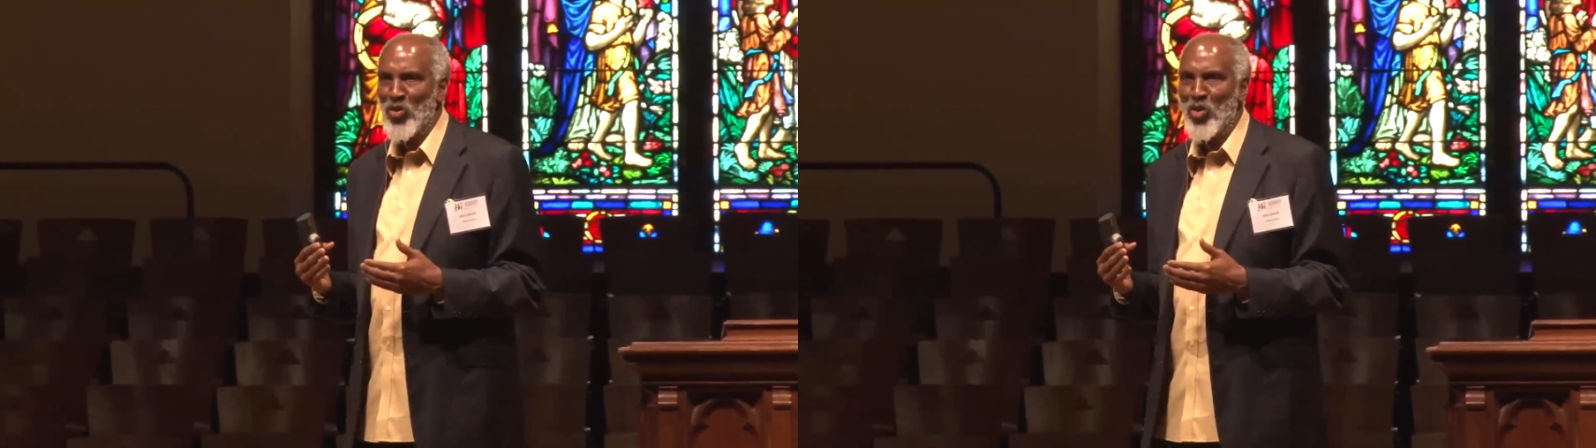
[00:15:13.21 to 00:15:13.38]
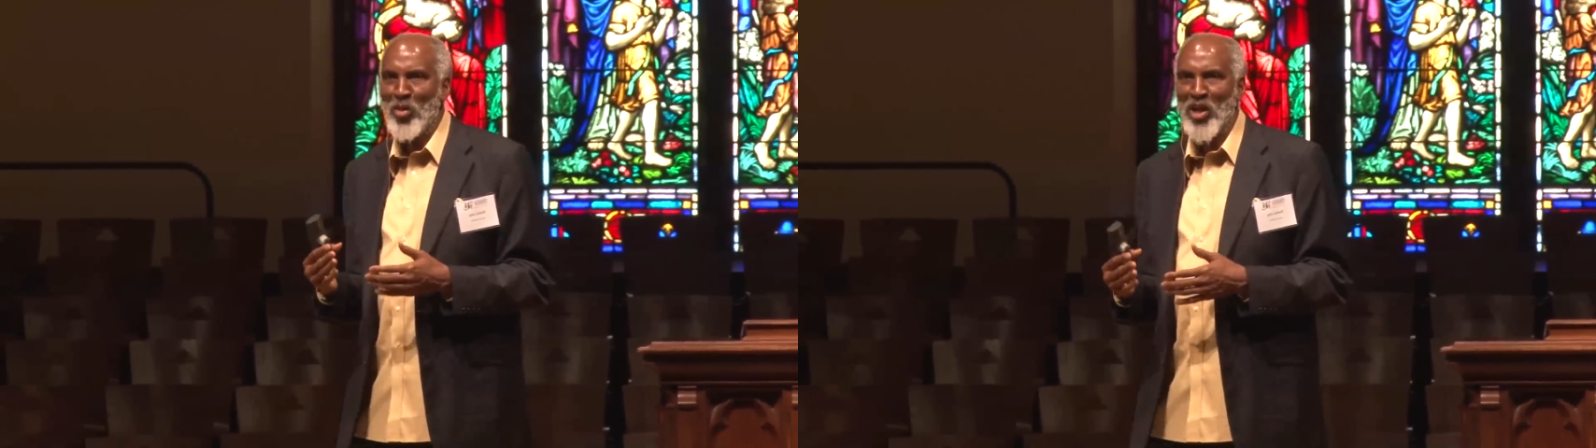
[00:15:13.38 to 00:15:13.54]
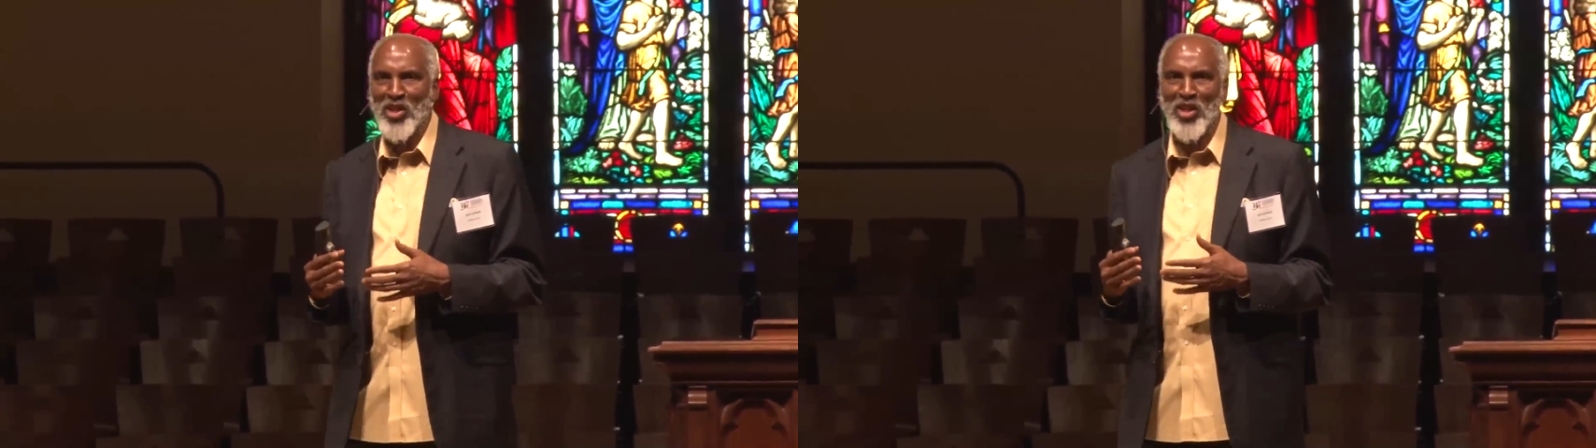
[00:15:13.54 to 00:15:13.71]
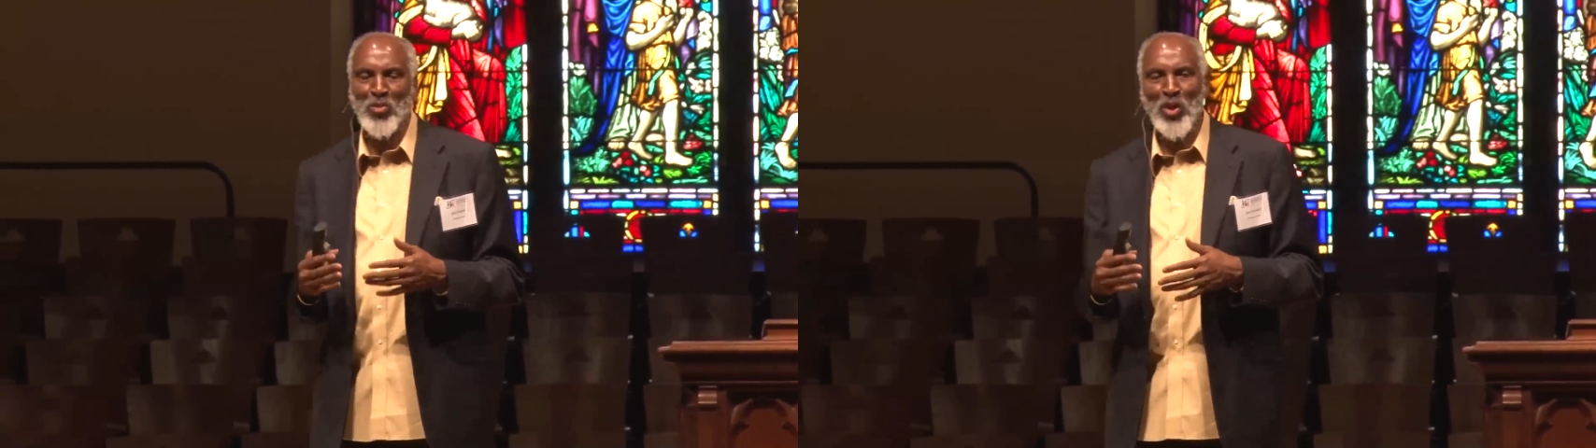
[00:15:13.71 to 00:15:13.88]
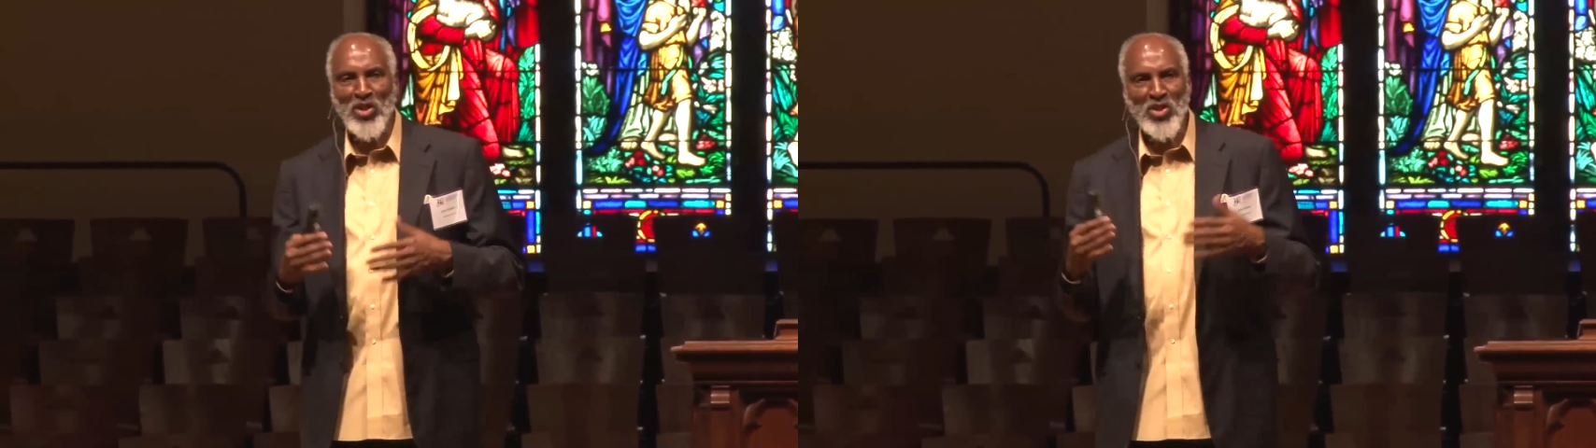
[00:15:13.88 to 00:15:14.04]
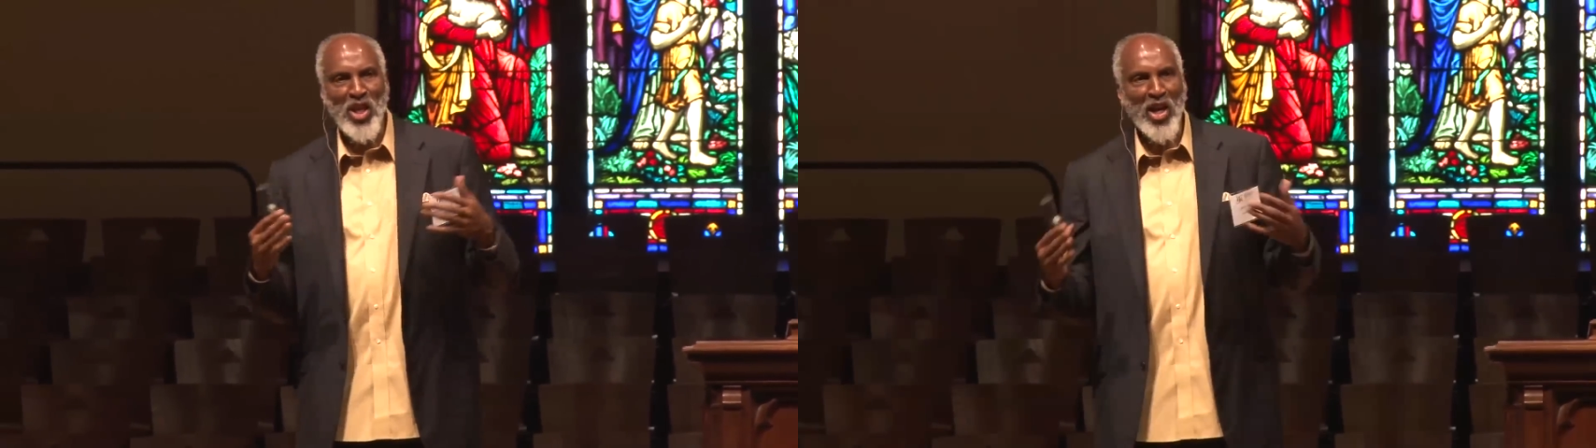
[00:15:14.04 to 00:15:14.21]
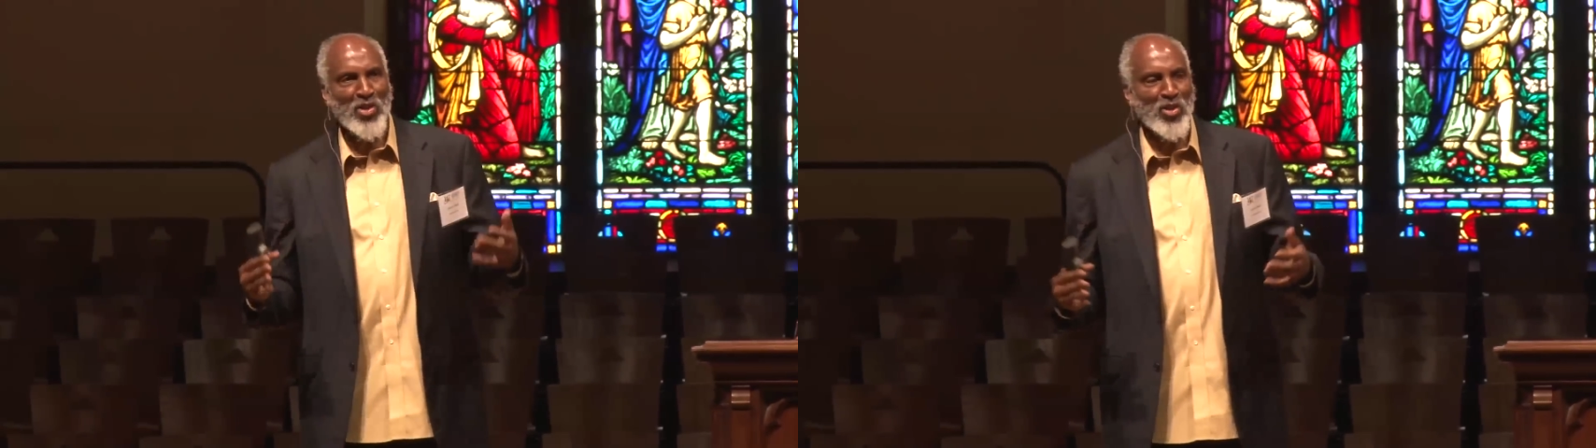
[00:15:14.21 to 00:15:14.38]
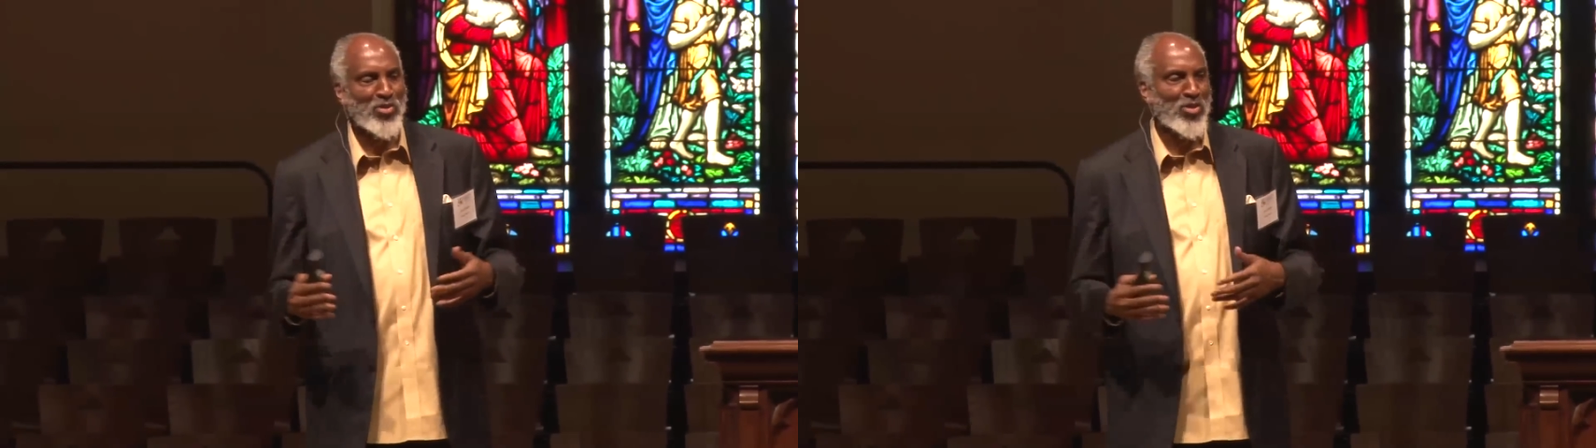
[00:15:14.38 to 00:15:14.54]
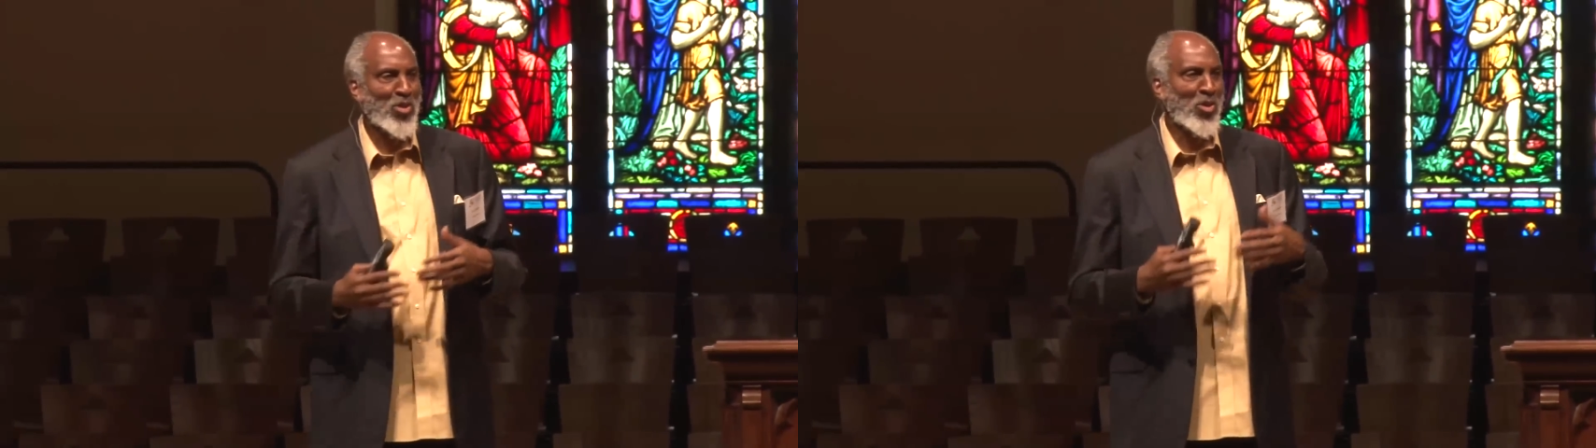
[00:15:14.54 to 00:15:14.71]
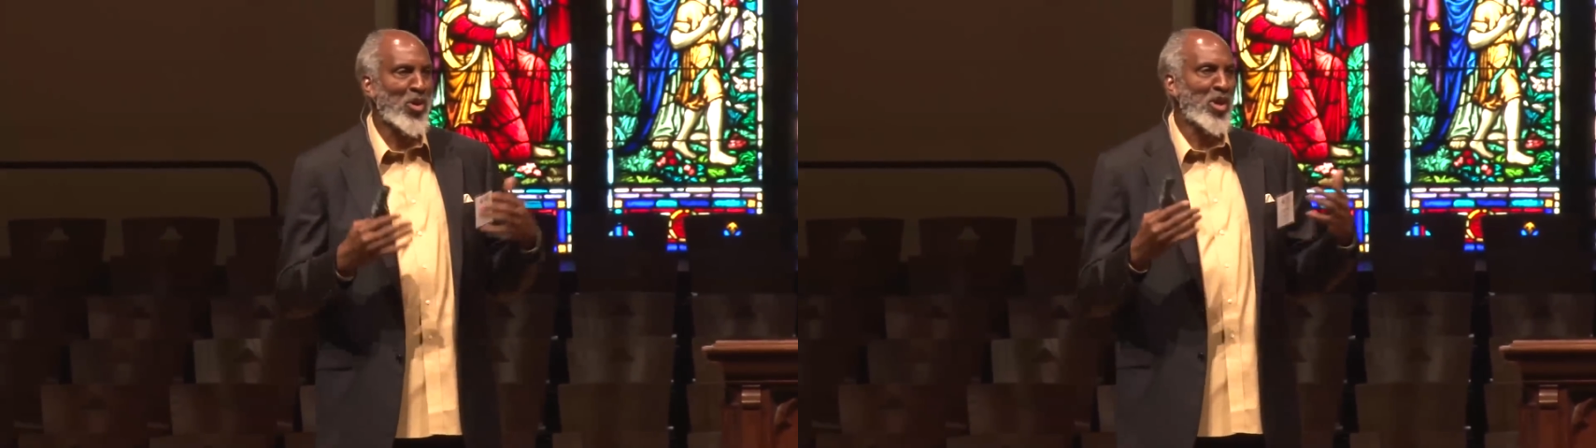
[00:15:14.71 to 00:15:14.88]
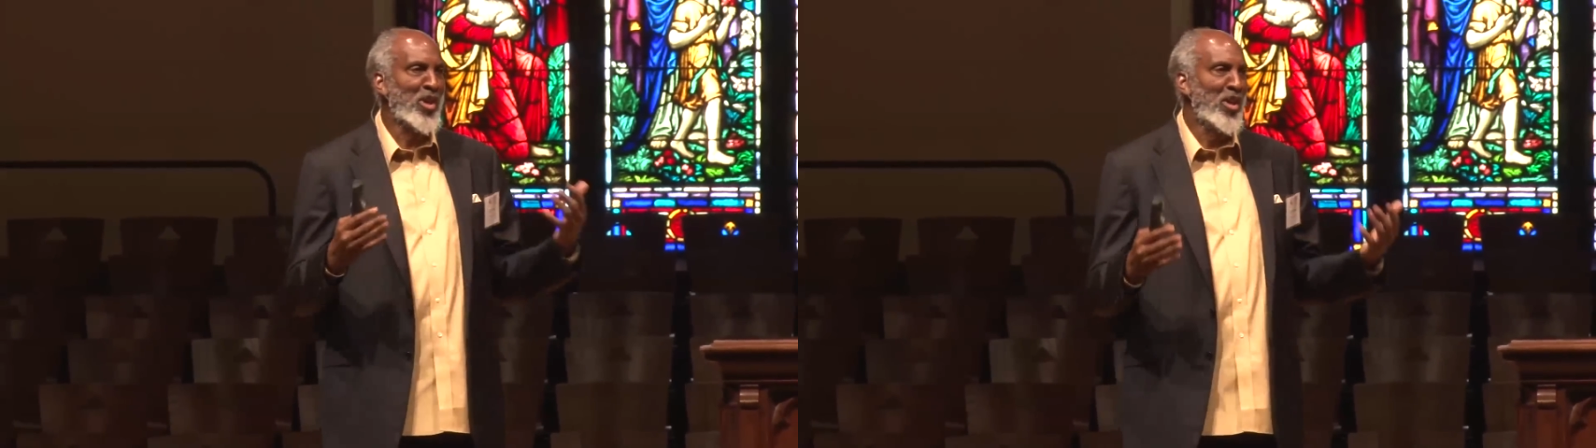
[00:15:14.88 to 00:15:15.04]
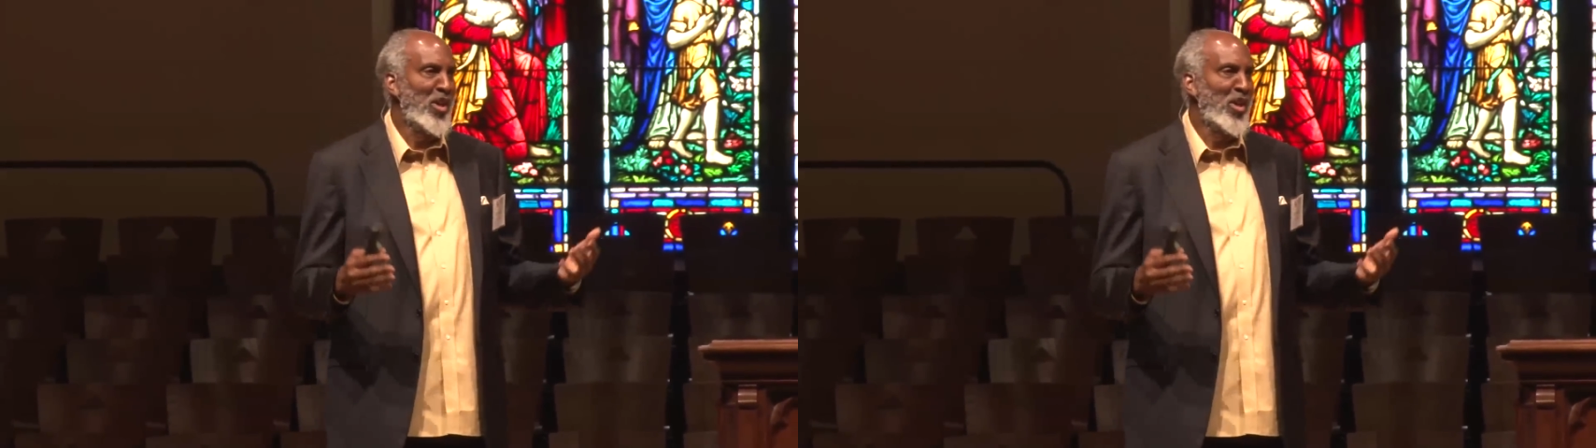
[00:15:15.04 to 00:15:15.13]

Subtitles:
We might think, well, it's natural for